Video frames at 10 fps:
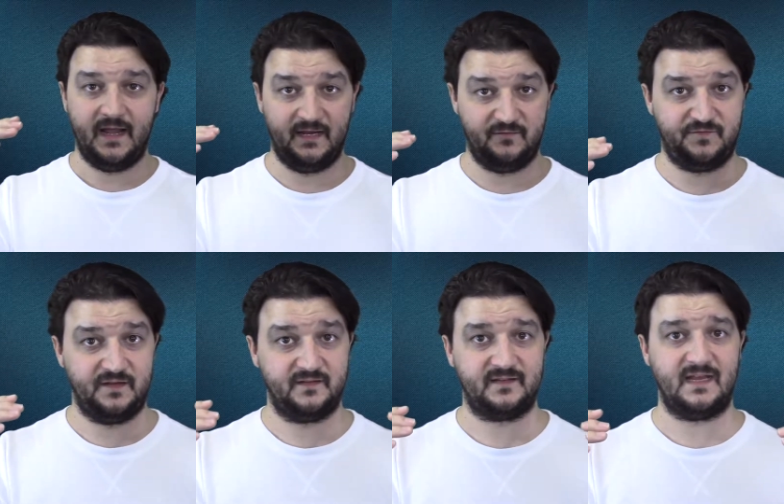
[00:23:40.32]
and it
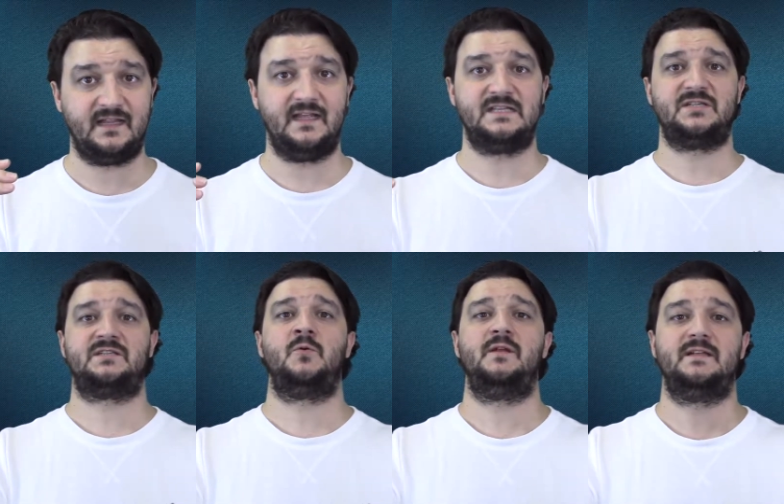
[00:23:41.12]
feels like it's
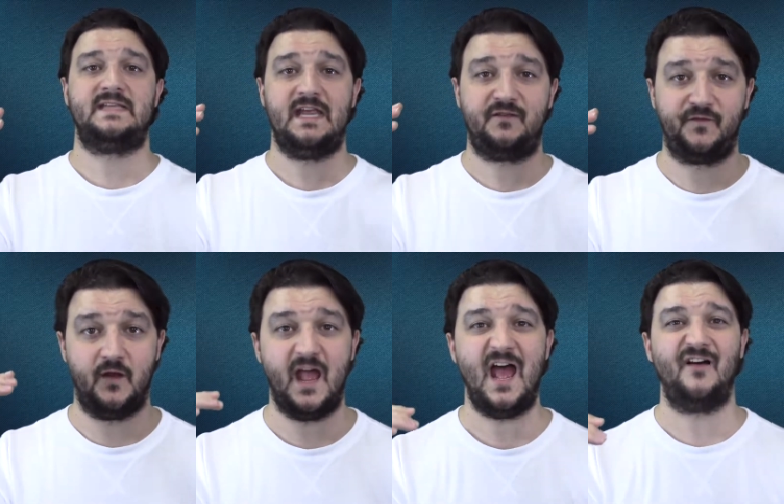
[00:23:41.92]
just going to take
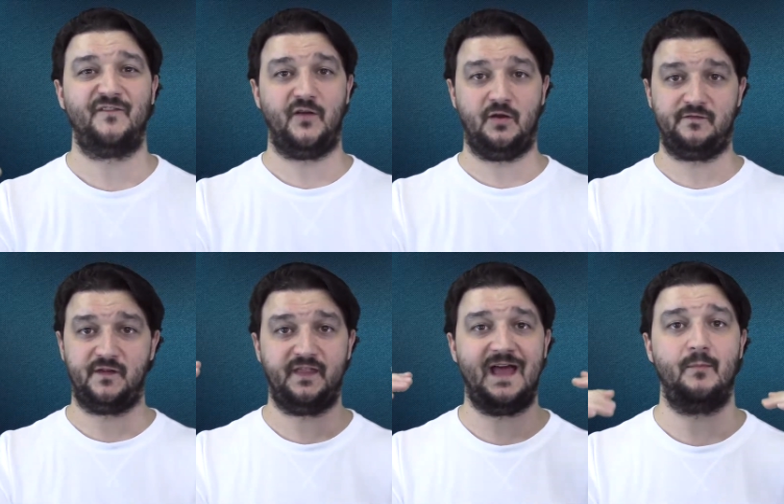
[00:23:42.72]
forever
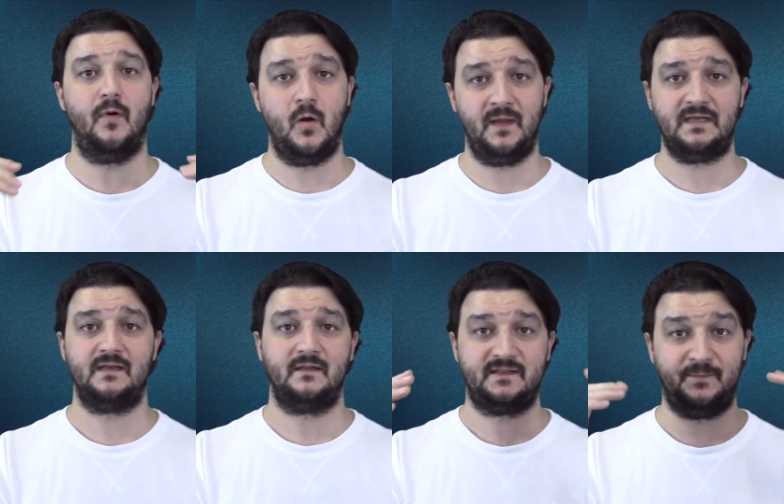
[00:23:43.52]
for that moment
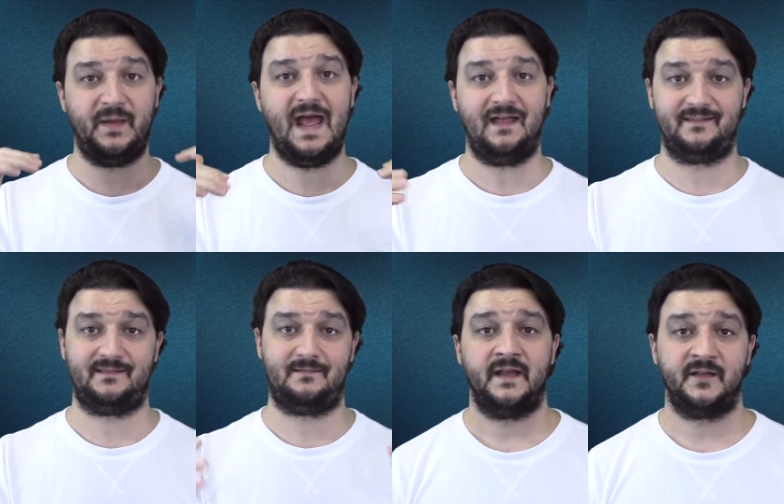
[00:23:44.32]
to
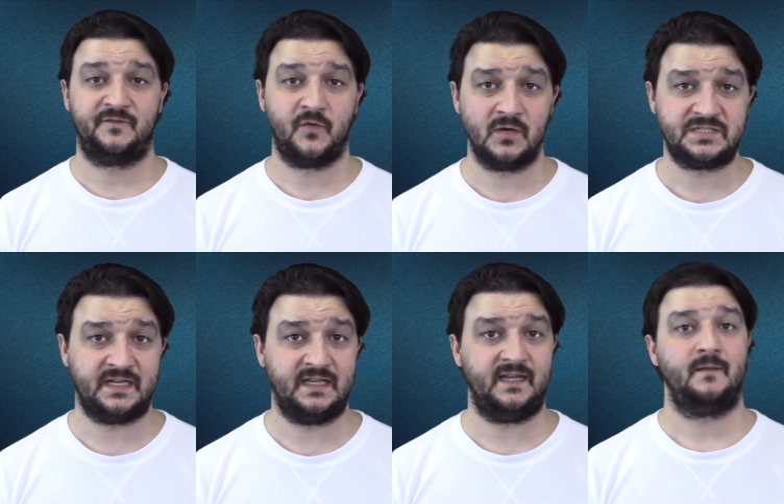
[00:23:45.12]
pass. And
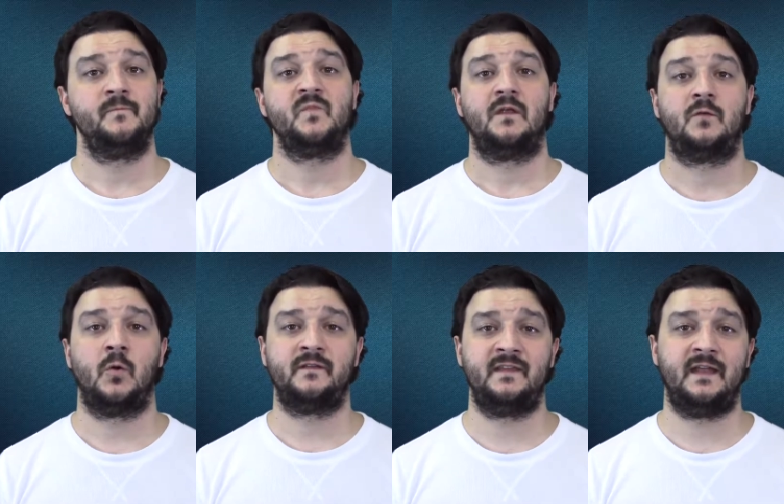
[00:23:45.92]
unfortunately,
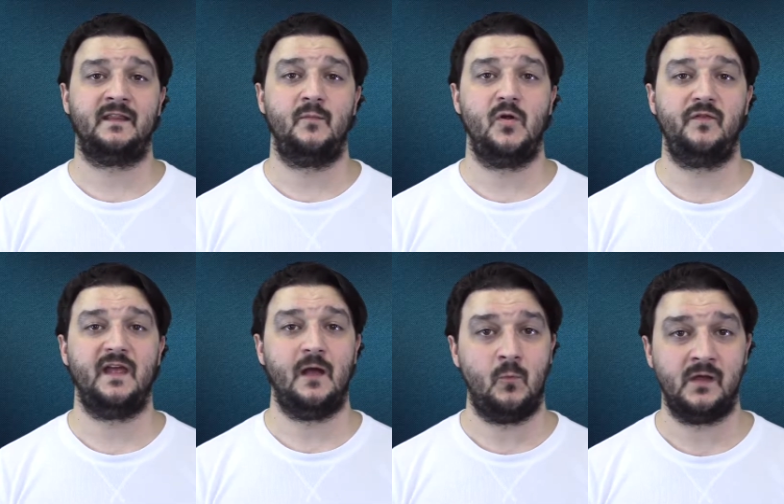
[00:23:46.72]
towards the end of the movie,
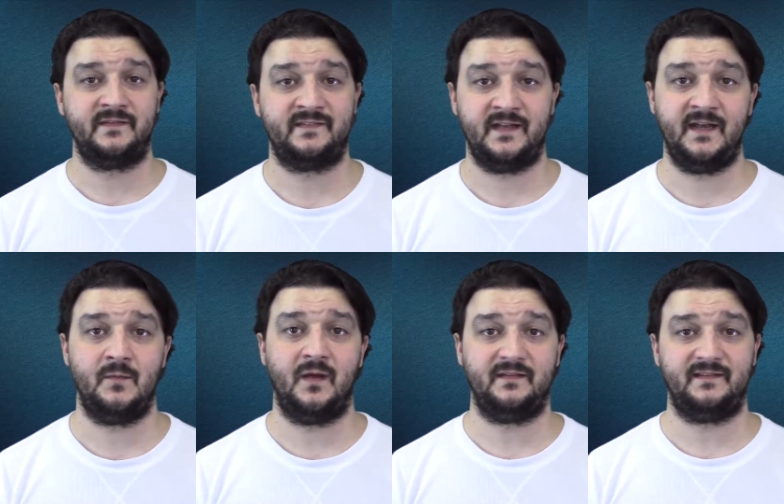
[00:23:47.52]
I was sitting
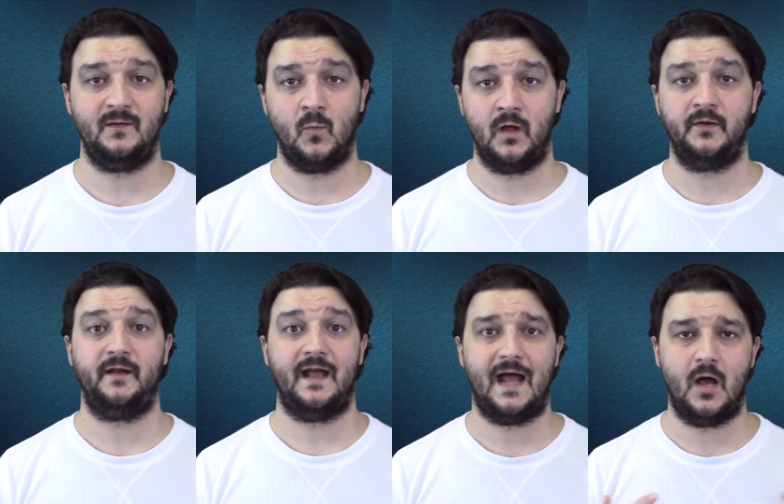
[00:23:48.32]
in my seat
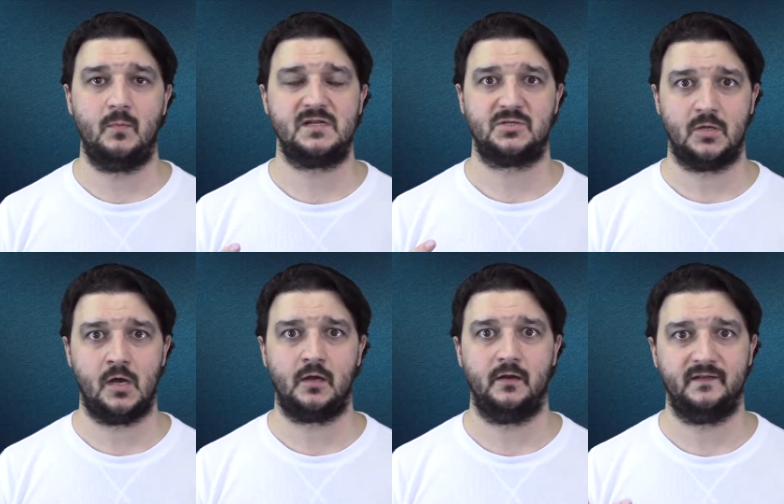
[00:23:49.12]
wondering how much
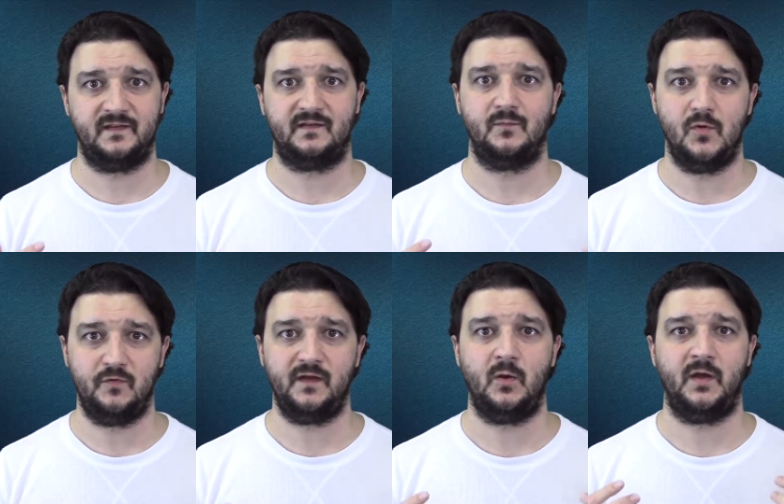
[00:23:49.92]
longer is this
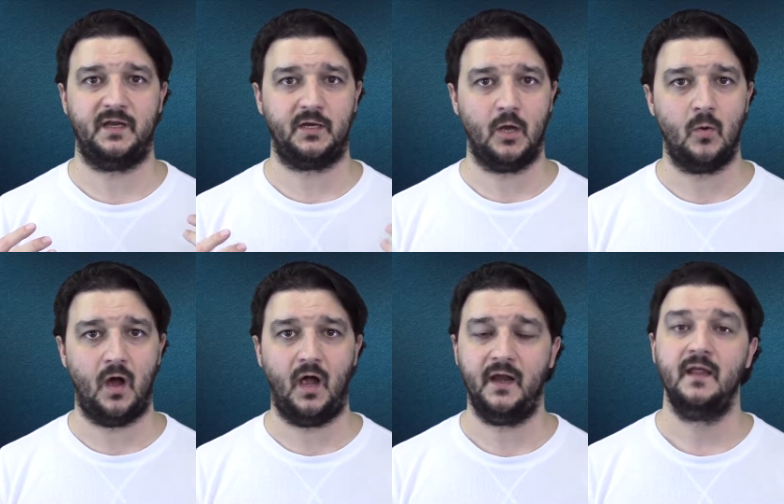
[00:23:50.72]
movie going to go
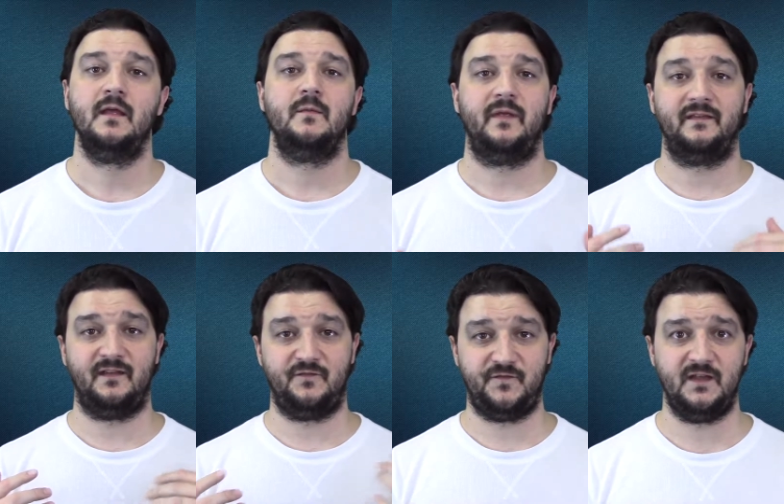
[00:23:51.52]
on because
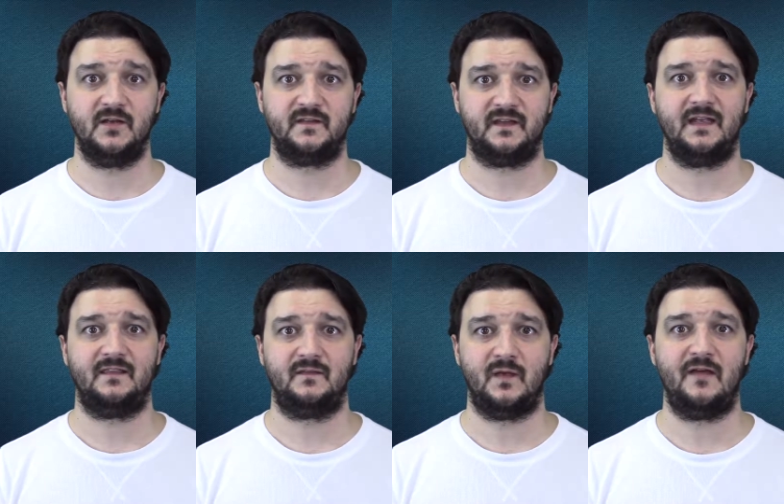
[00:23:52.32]
it feels like
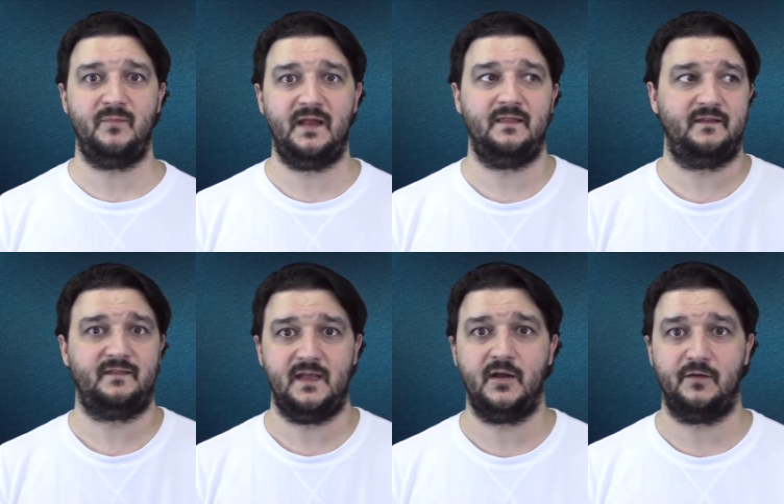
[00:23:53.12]
this I've been in this
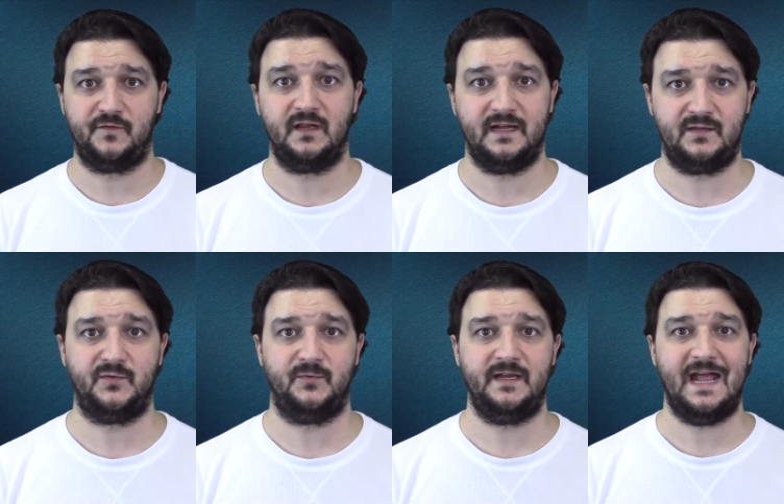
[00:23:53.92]
theater for like
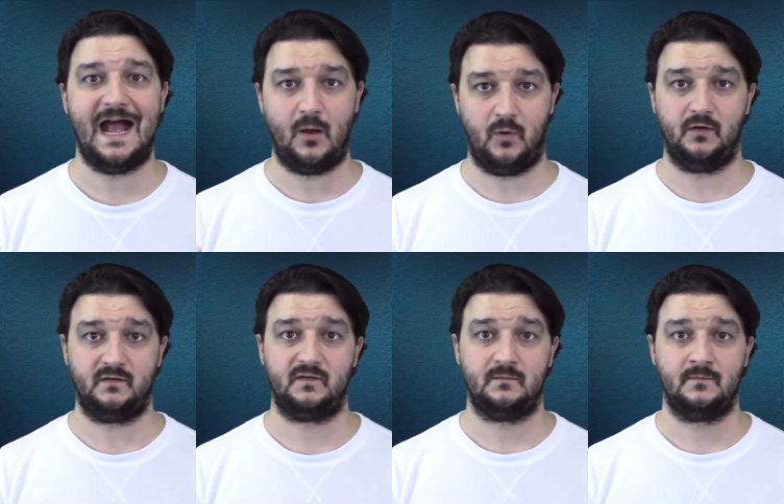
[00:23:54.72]
3
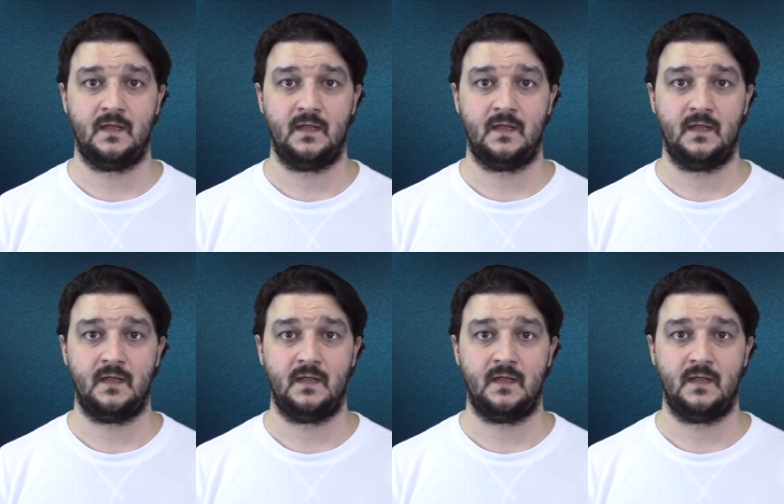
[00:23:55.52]
hours.